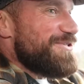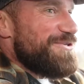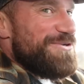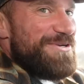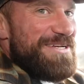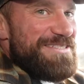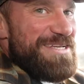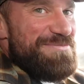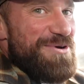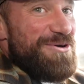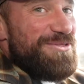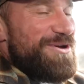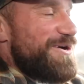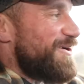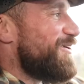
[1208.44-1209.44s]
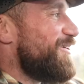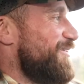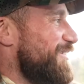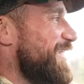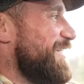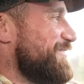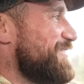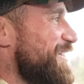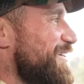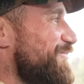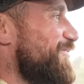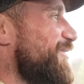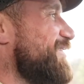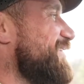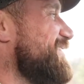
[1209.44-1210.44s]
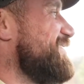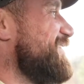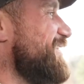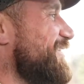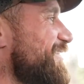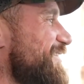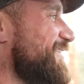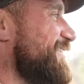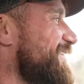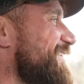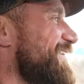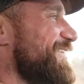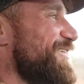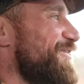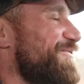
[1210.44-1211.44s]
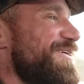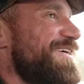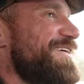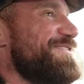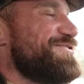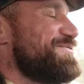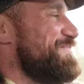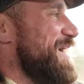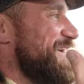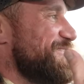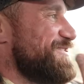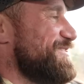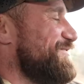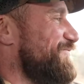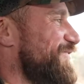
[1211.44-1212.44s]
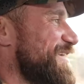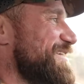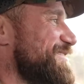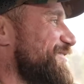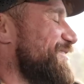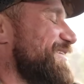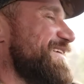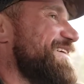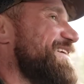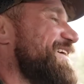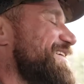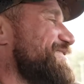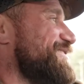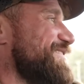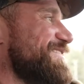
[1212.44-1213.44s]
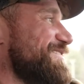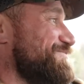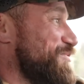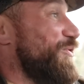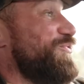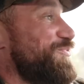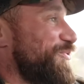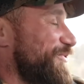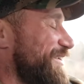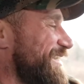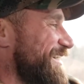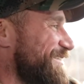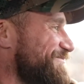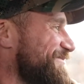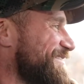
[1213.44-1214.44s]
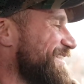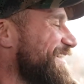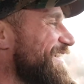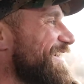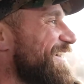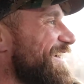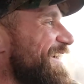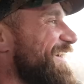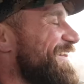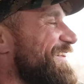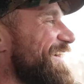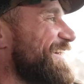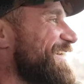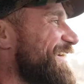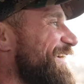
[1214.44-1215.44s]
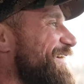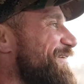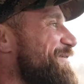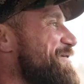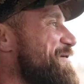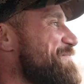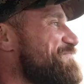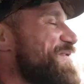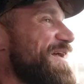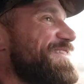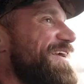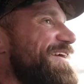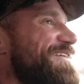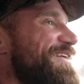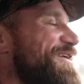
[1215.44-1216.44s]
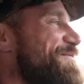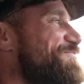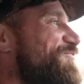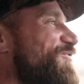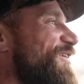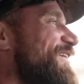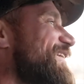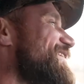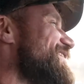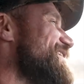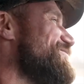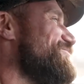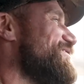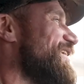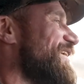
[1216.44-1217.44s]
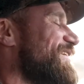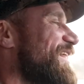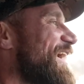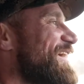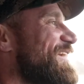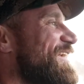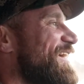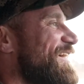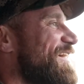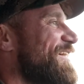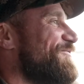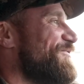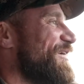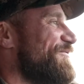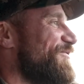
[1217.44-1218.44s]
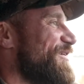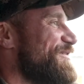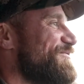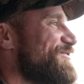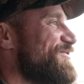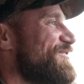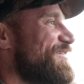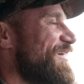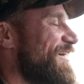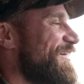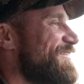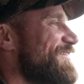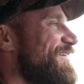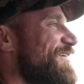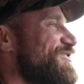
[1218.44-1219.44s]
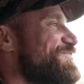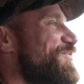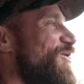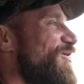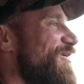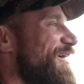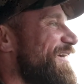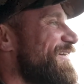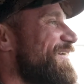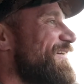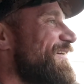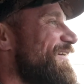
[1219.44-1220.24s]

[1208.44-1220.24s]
two because they both got hurt outside of work this year. Noah smashed his face, got concussions multiple times, and then uh, Ben ended up fucking. He did a leg kick whenever he was at uh, sparring,